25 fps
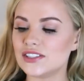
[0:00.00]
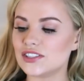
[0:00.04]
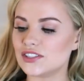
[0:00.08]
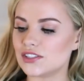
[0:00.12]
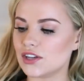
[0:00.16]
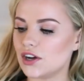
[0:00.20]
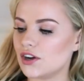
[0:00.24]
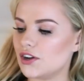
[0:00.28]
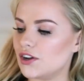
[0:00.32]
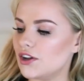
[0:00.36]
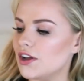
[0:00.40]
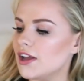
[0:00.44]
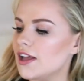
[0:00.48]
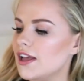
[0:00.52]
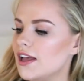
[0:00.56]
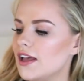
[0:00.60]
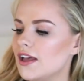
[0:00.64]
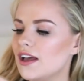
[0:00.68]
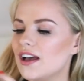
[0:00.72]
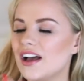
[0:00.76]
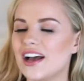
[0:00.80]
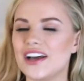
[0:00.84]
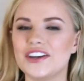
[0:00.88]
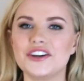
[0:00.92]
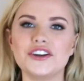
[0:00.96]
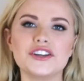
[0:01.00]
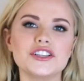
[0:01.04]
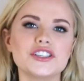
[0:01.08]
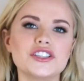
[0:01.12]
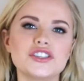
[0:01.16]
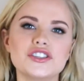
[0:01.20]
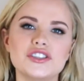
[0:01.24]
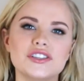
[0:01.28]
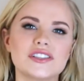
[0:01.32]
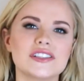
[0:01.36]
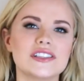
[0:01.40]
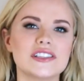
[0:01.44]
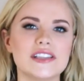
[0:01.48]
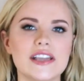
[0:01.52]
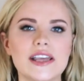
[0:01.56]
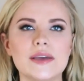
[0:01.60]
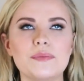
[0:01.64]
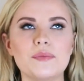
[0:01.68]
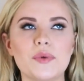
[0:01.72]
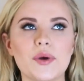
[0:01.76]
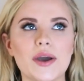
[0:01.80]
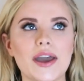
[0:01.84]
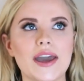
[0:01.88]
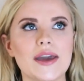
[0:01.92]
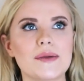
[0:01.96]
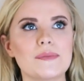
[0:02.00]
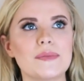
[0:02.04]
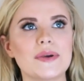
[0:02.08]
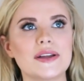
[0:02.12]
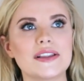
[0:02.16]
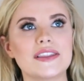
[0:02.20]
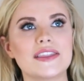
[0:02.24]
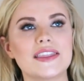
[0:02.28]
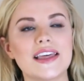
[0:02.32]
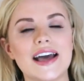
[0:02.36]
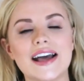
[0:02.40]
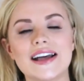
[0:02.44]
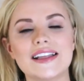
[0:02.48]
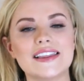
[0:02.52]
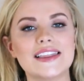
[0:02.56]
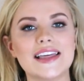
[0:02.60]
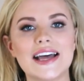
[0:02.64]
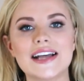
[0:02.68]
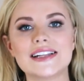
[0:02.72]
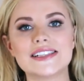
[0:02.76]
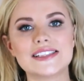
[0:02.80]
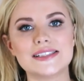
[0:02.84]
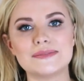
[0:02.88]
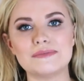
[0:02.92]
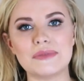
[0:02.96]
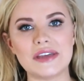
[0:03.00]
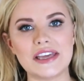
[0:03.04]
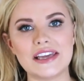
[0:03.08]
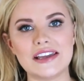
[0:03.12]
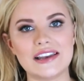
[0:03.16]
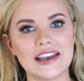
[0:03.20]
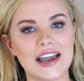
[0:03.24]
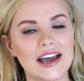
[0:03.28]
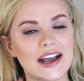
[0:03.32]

So I know it's just sleepwear, but that's me.